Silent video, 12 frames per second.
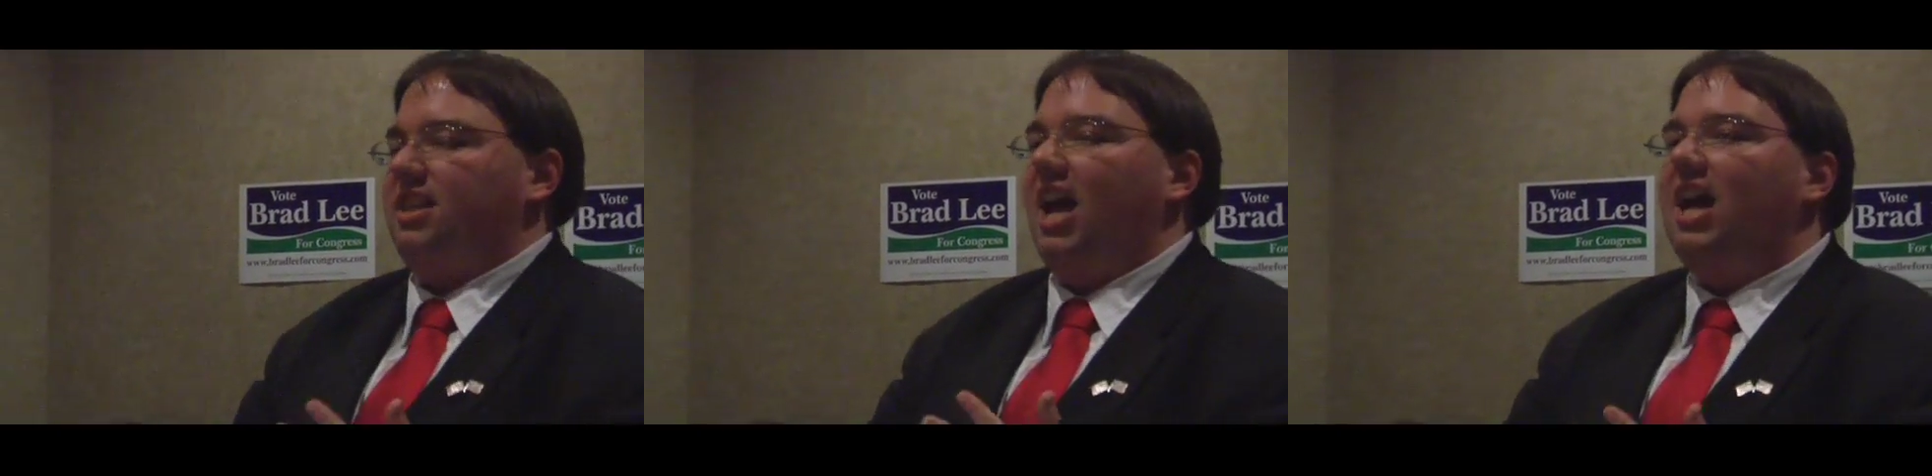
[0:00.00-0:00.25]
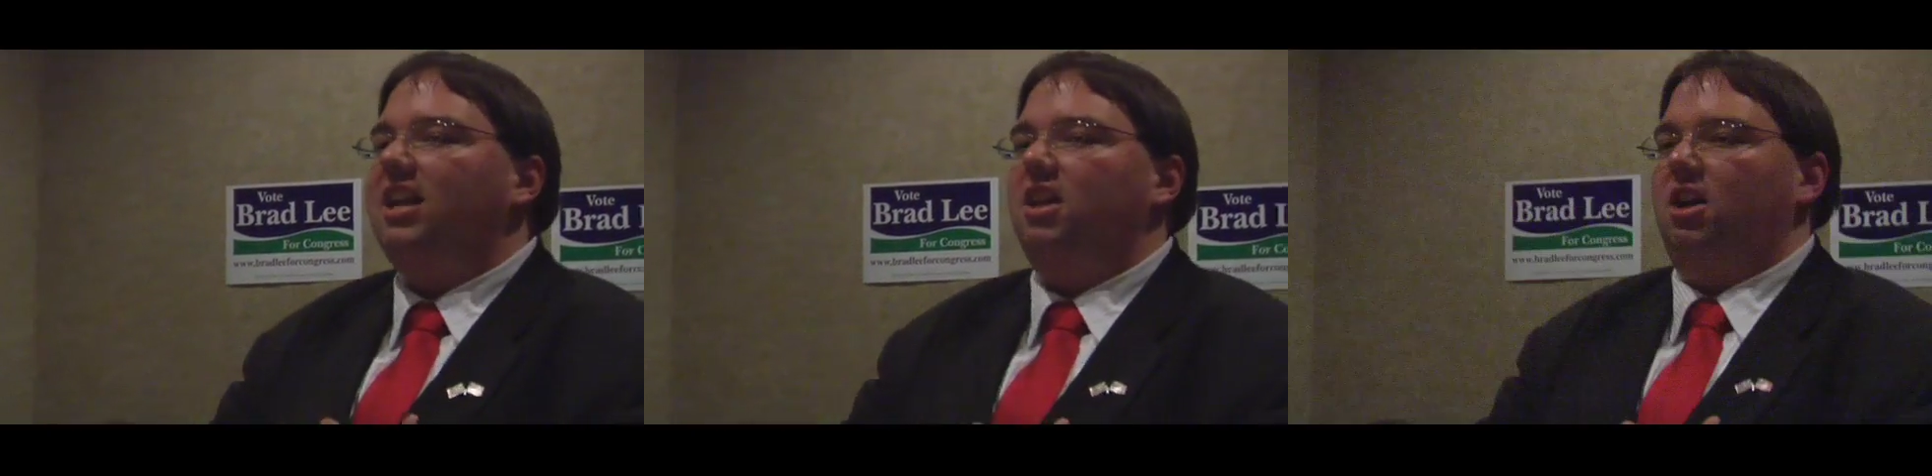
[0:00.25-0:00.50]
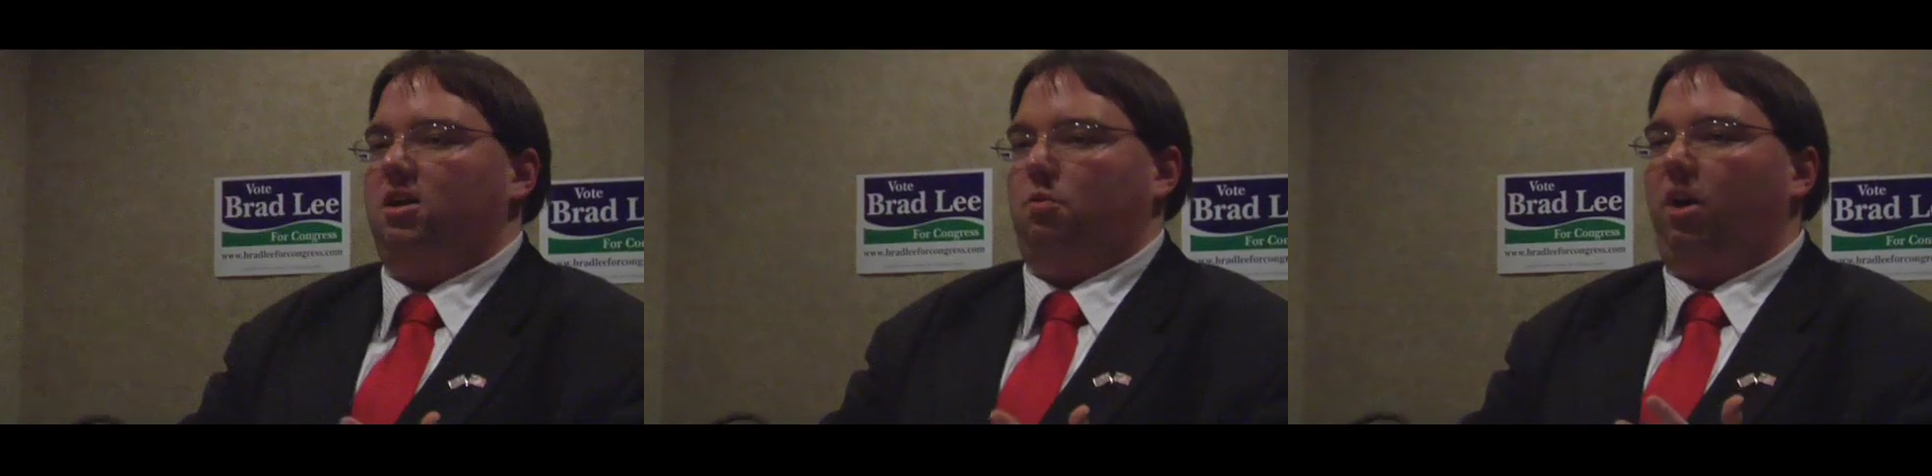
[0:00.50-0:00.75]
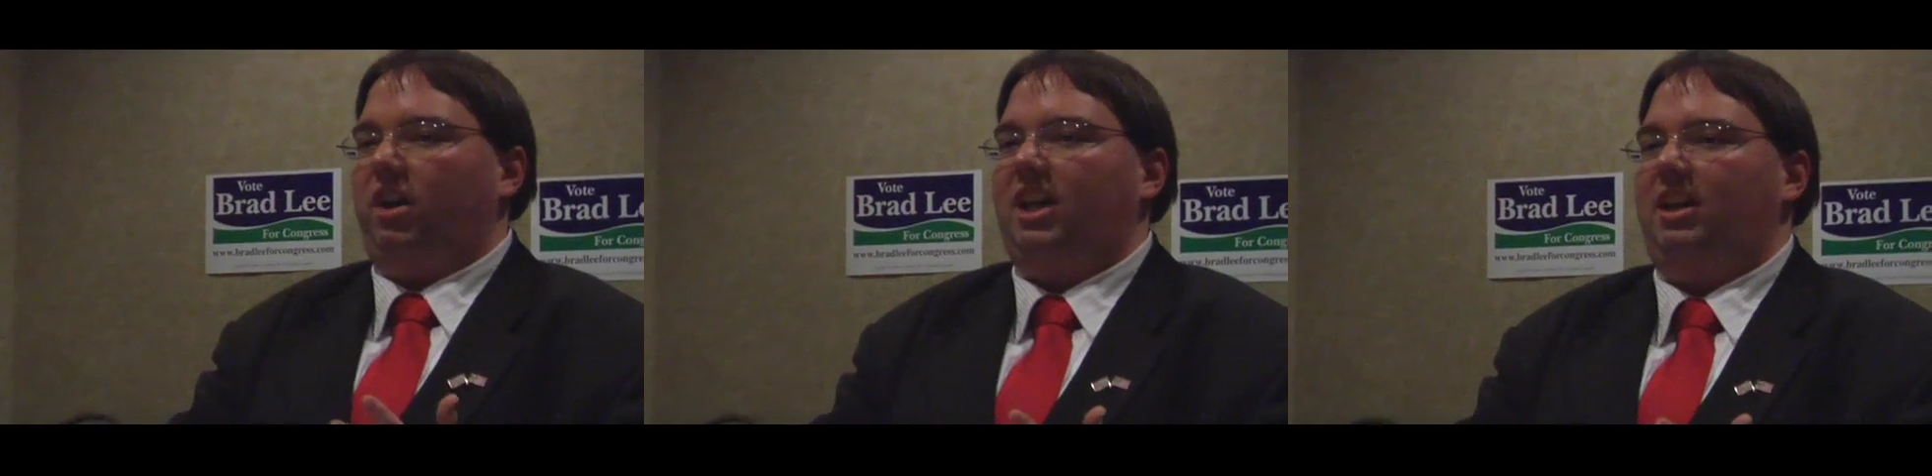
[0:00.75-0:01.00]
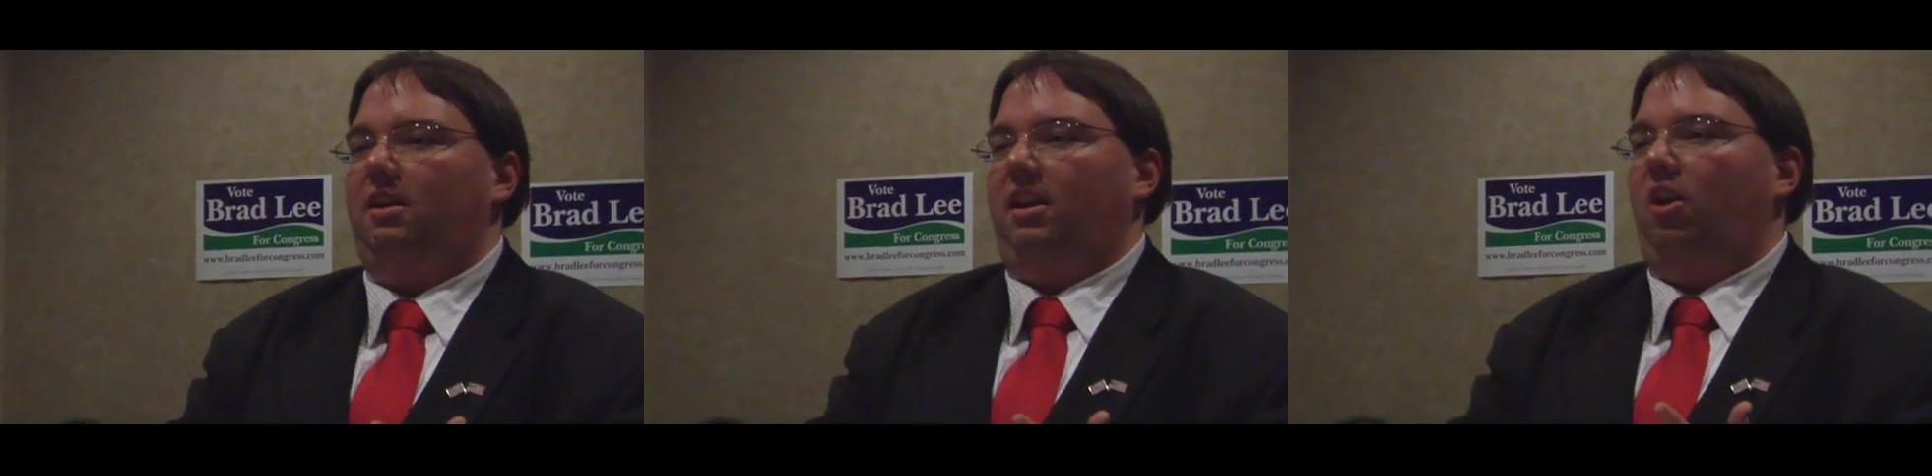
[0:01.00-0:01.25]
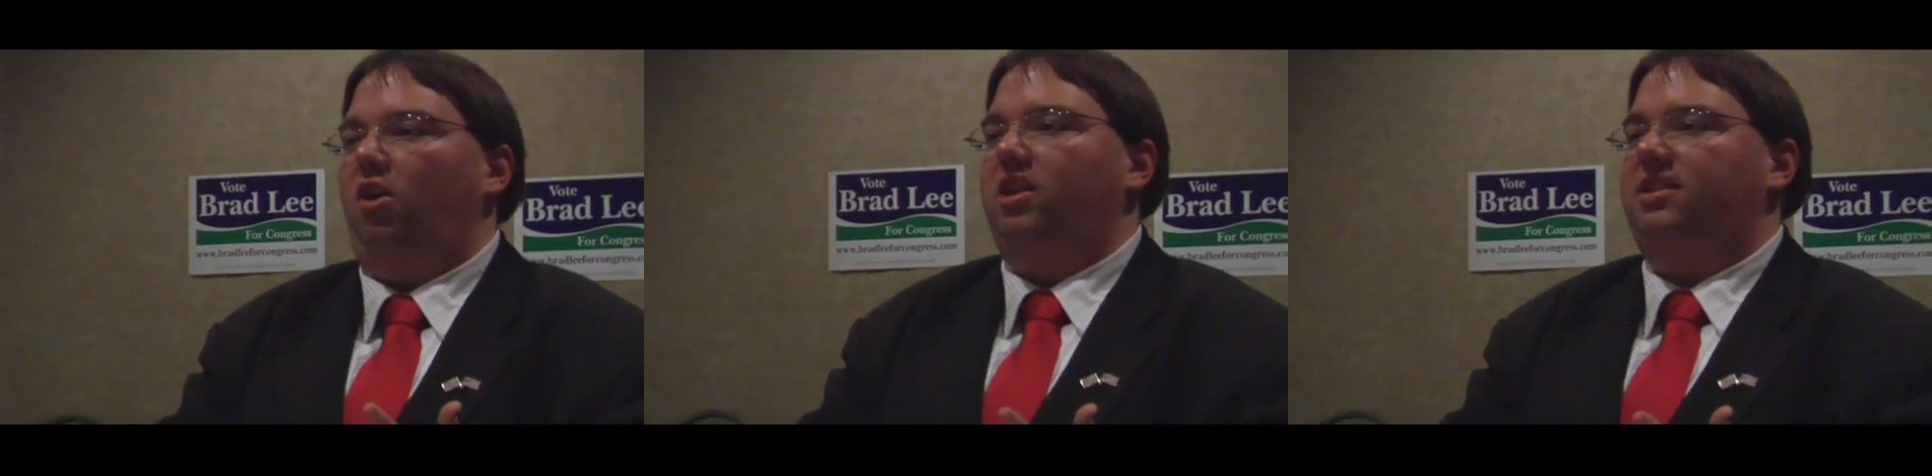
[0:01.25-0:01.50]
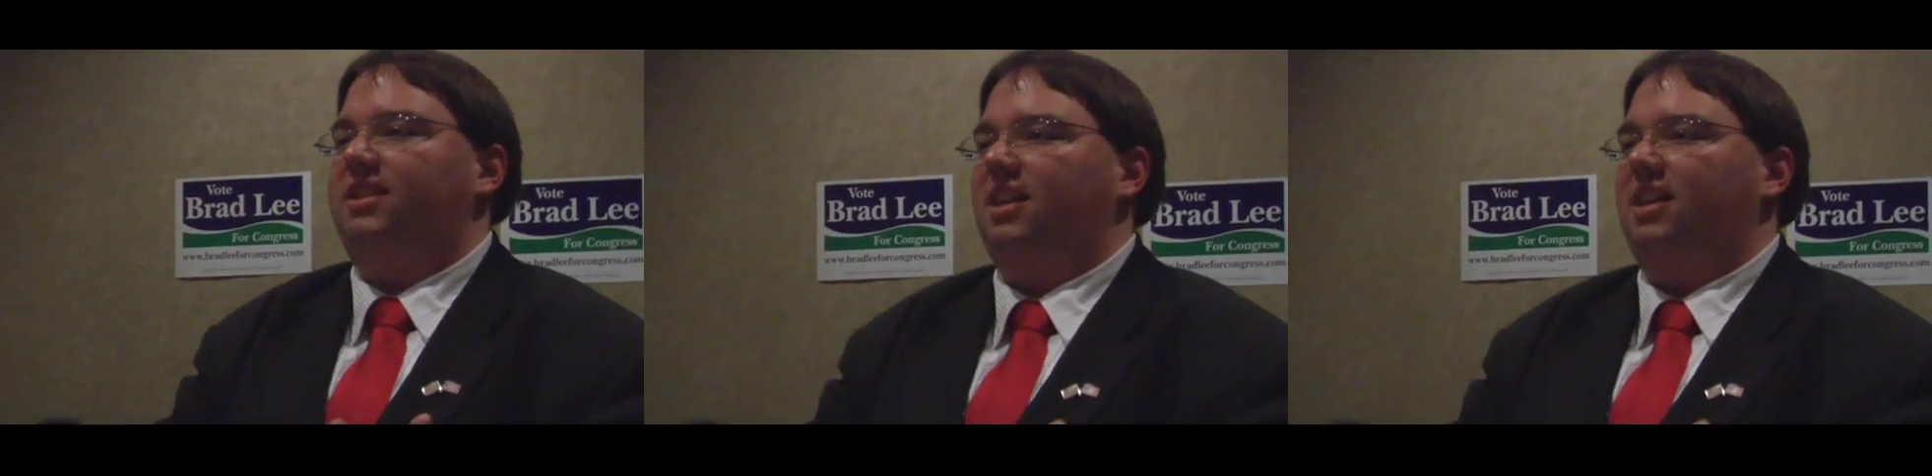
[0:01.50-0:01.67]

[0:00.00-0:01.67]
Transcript: 10 years working to earn his